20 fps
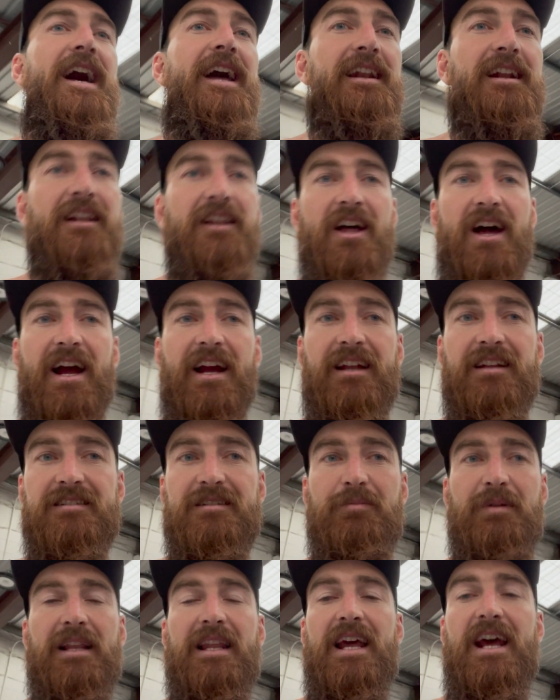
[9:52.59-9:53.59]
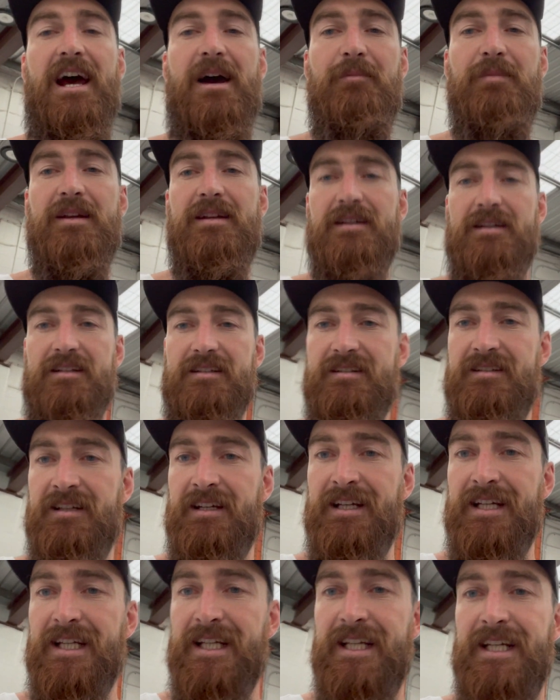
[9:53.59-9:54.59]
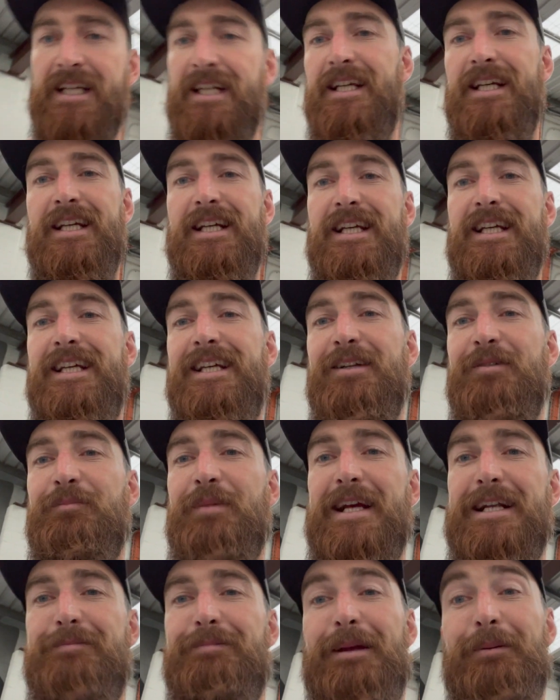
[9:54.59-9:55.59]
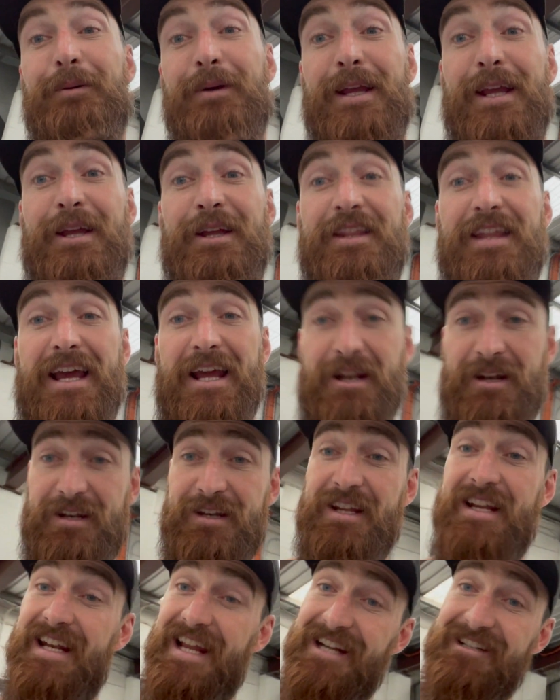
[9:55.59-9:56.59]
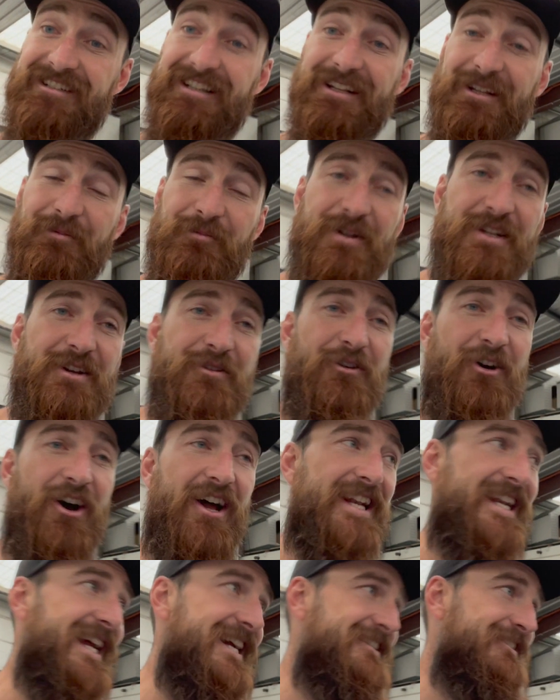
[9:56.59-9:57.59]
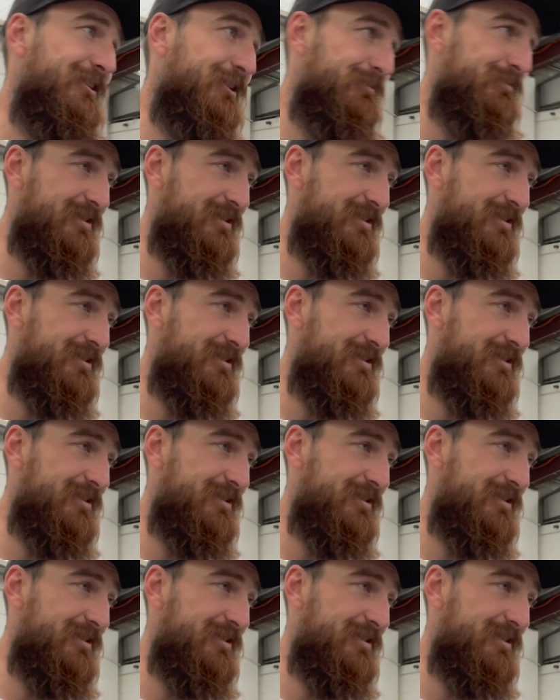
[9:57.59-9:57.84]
And I like it to be loud because it makes people hear that you're next to them when you ride next to them.